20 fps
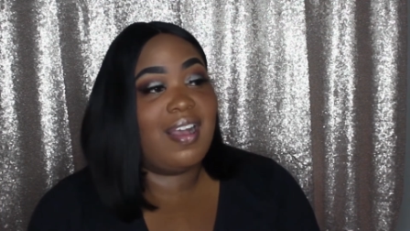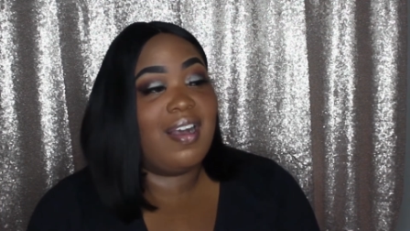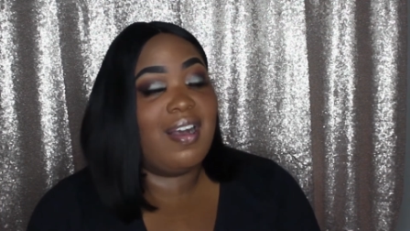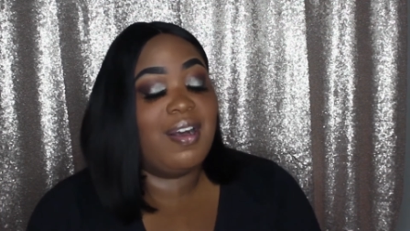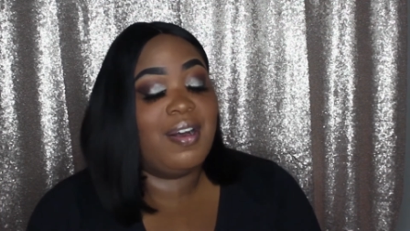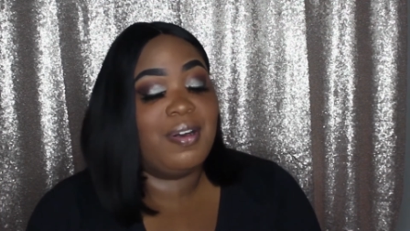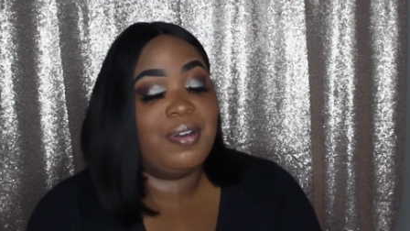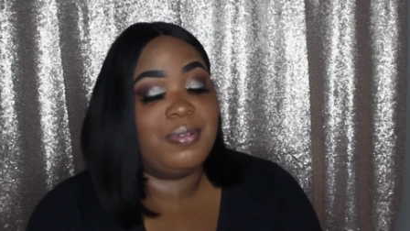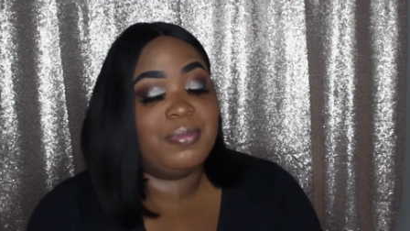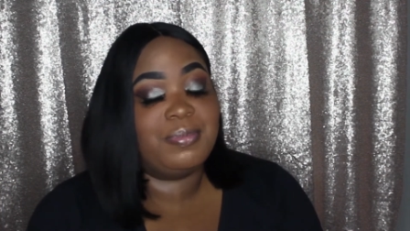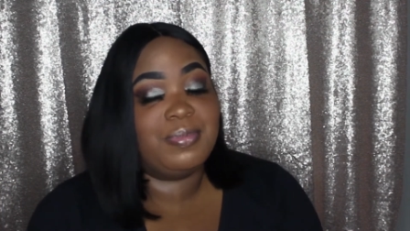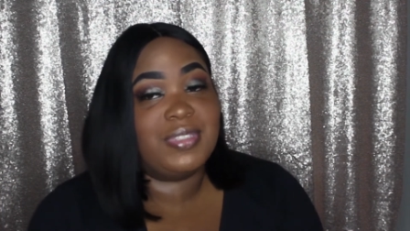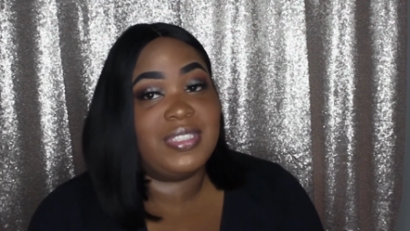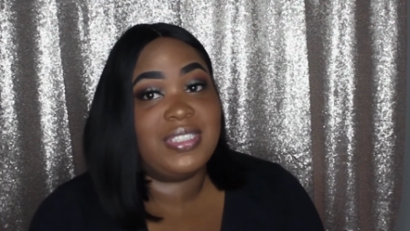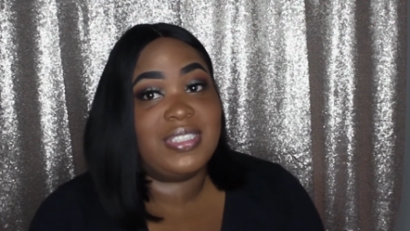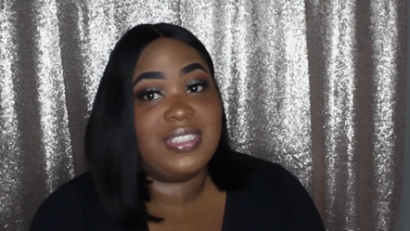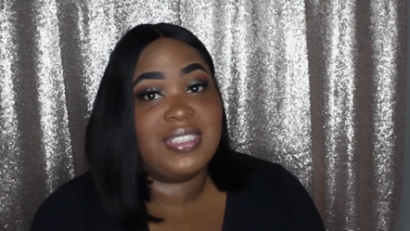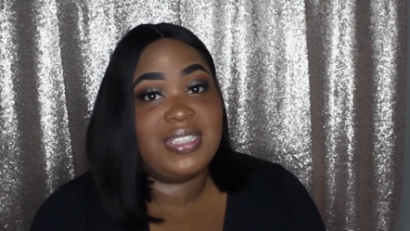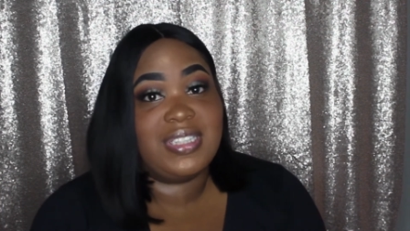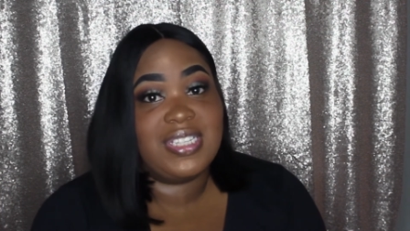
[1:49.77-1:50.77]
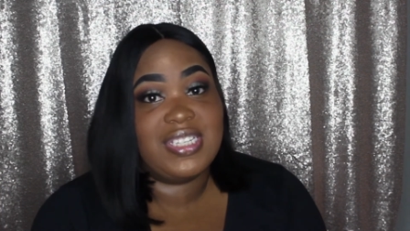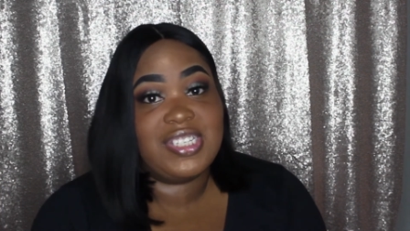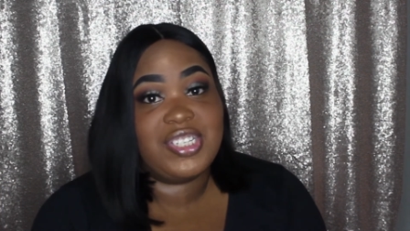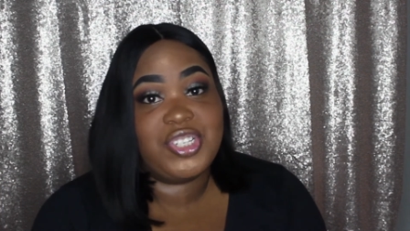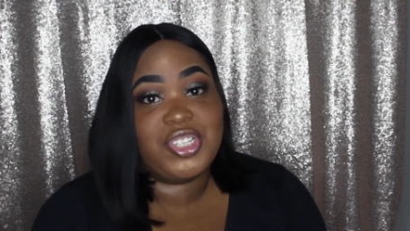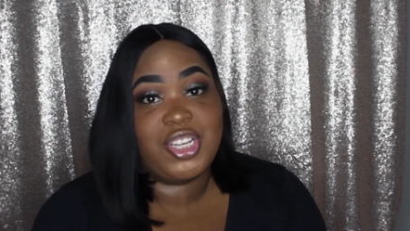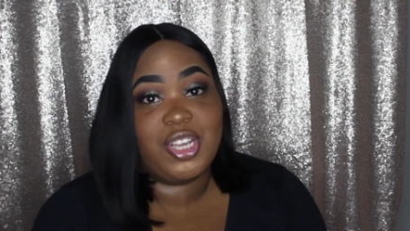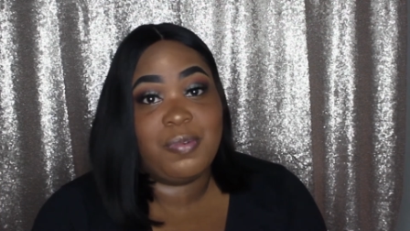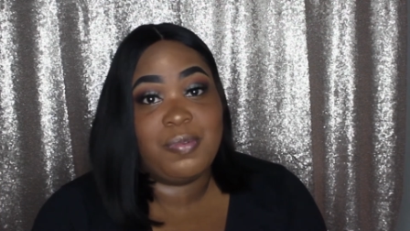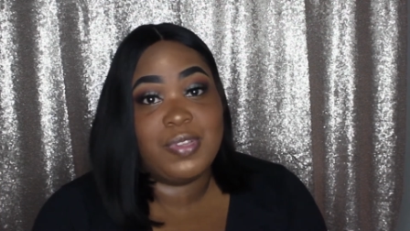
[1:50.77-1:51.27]
um,
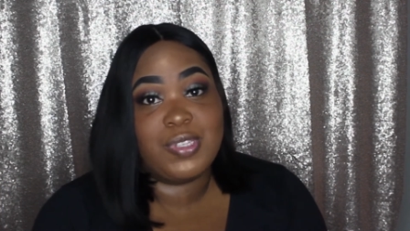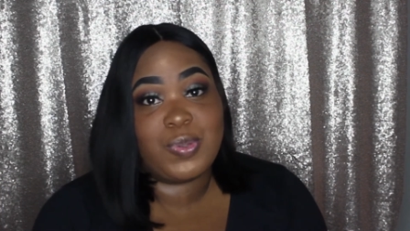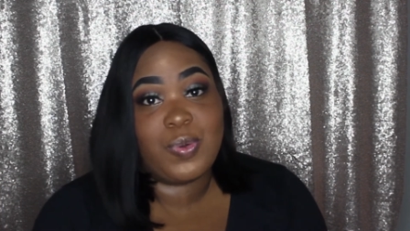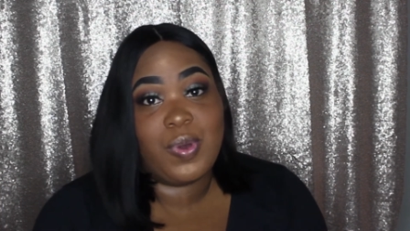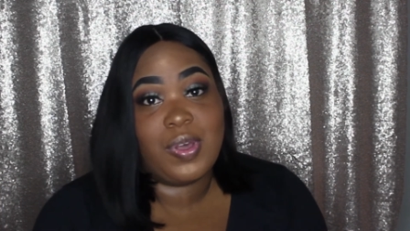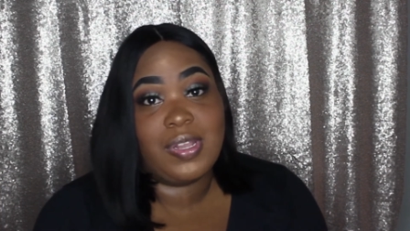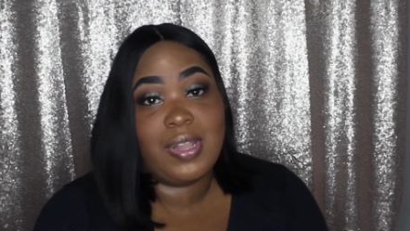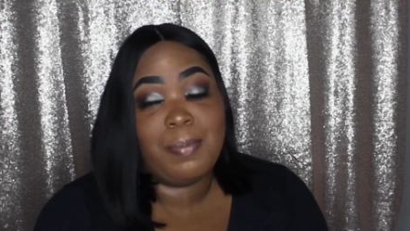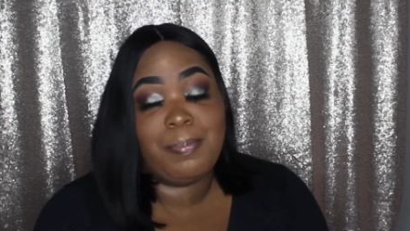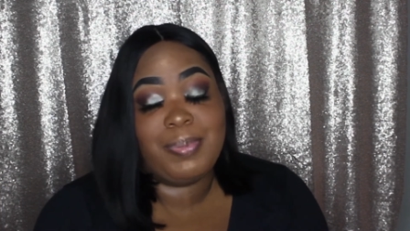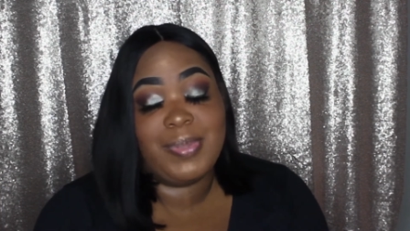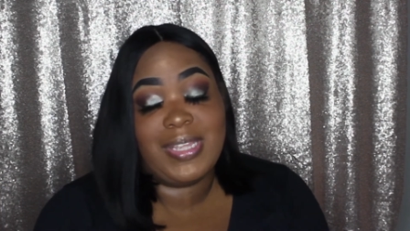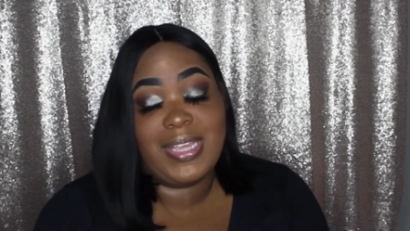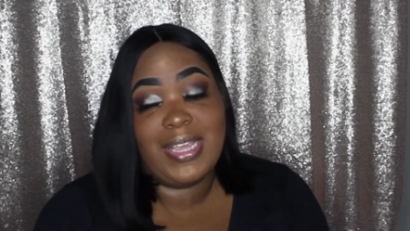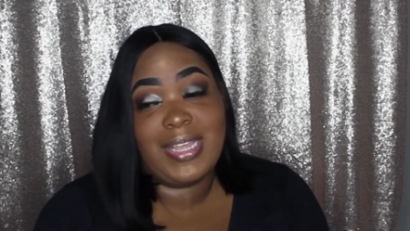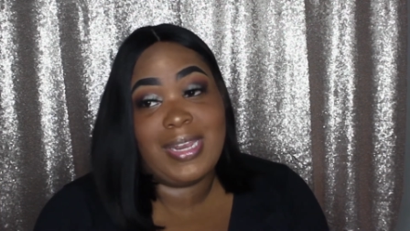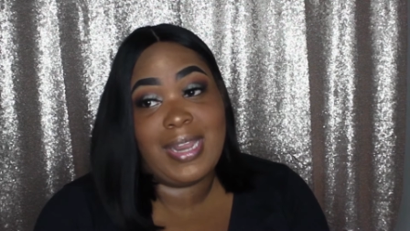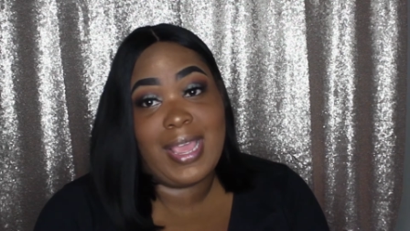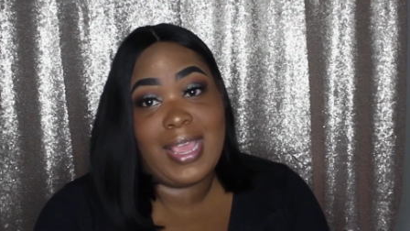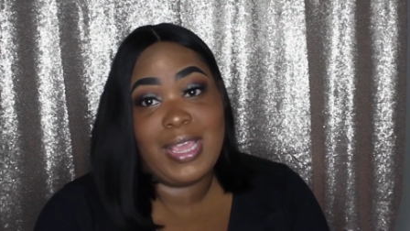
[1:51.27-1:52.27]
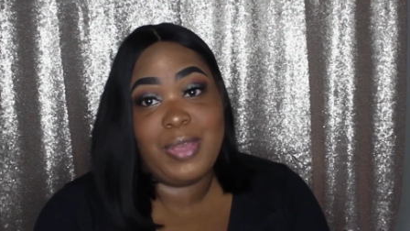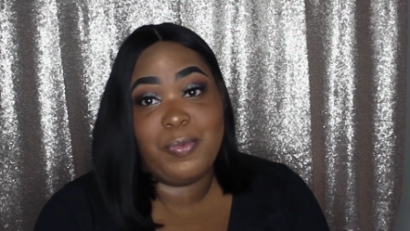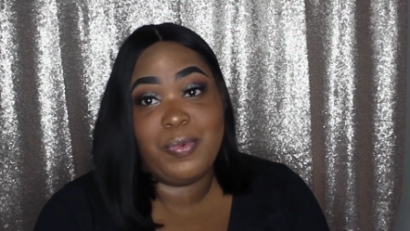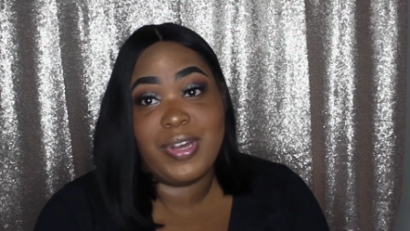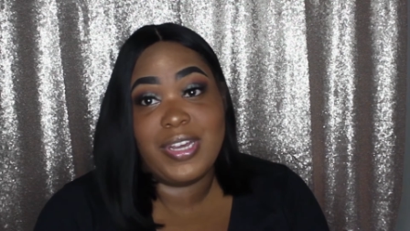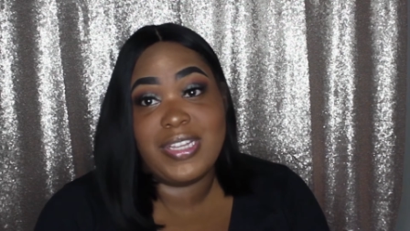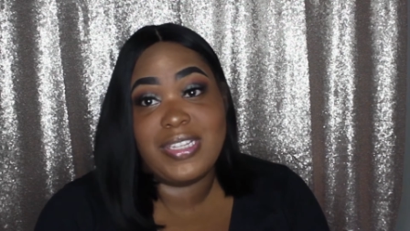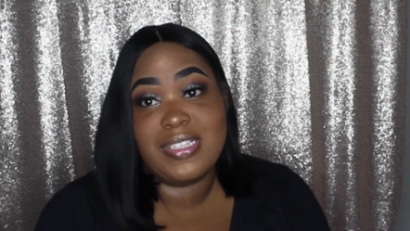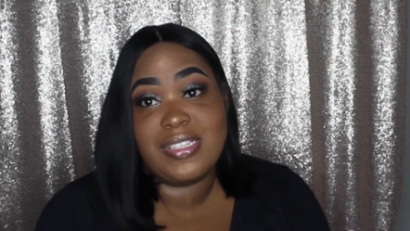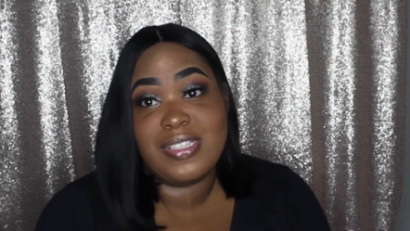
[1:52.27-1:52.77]
this chick was all up in
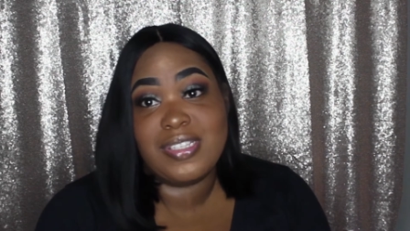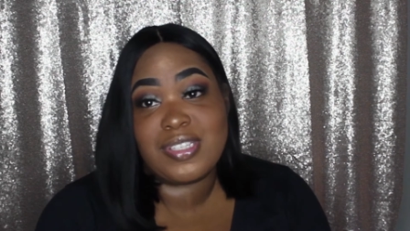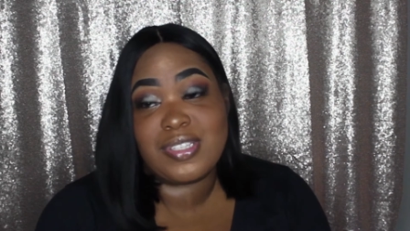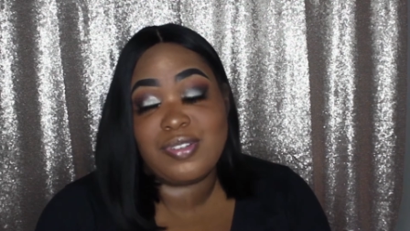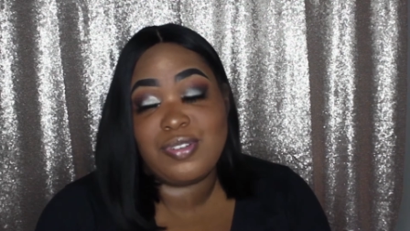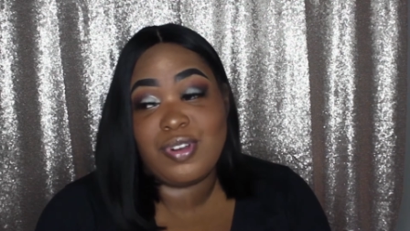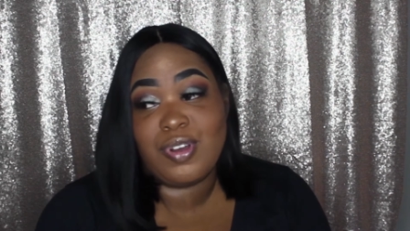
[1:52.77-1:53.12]
A1's,